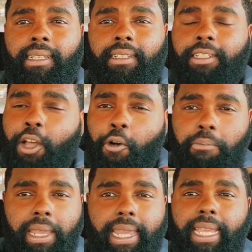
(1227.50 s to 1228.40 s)
No
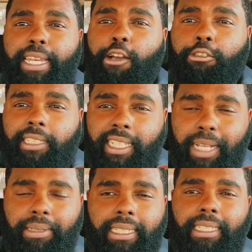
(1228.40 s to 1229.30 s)
meat and no
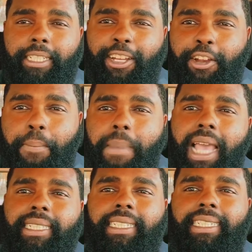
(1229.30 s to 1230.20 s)
substance to your
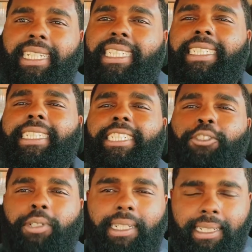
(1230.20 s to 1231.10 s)
message. It's just
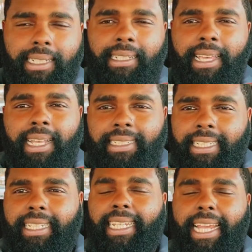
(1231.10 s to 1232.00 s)
strictly to
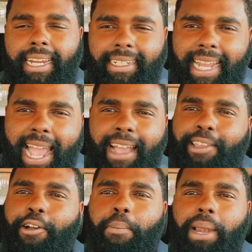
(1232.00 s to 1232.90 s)
tear down
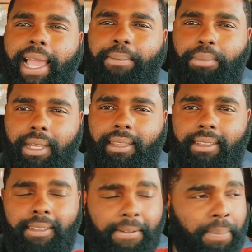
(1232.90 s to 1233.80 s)
your black brother.
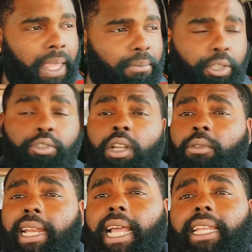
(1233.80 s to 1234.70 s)
But you know
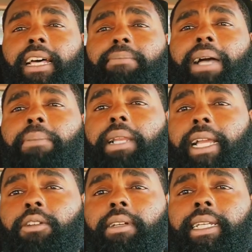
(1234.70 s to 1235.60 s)
what? I love my
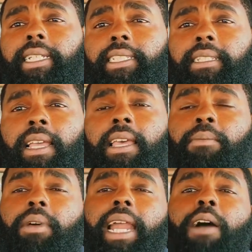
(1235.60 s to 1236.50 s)
black queens,
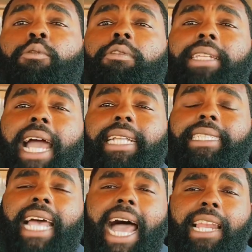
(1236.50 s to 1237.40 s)
but I will not
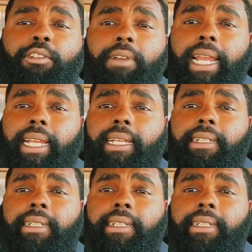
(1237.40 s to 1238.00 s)
tolerate